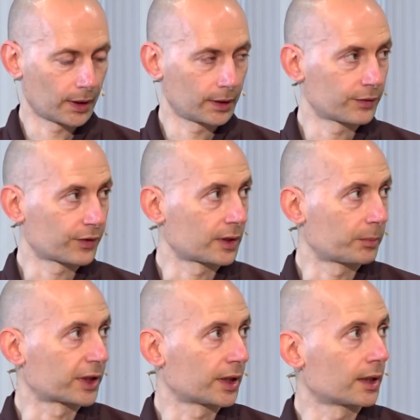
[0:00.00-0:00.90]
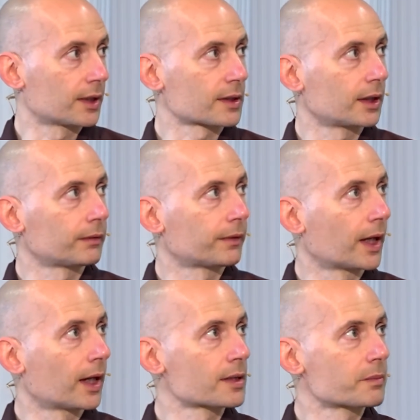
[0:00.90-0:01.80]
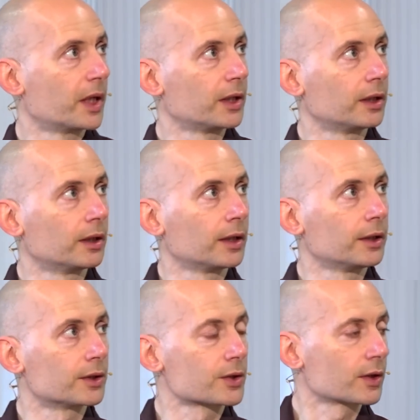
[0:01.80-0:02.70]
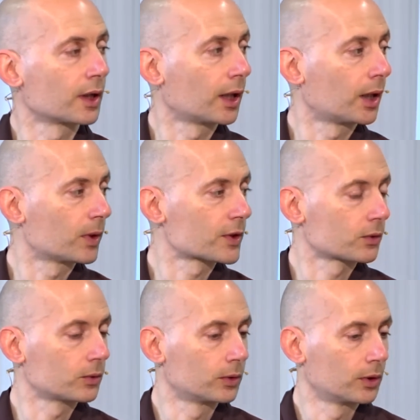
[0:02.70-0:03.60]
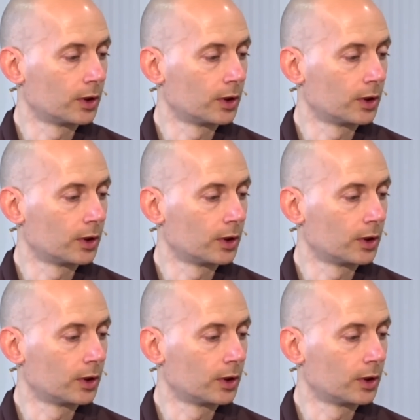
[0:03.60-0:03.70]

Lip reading: The Sattipatthana itself has many layers that allow us to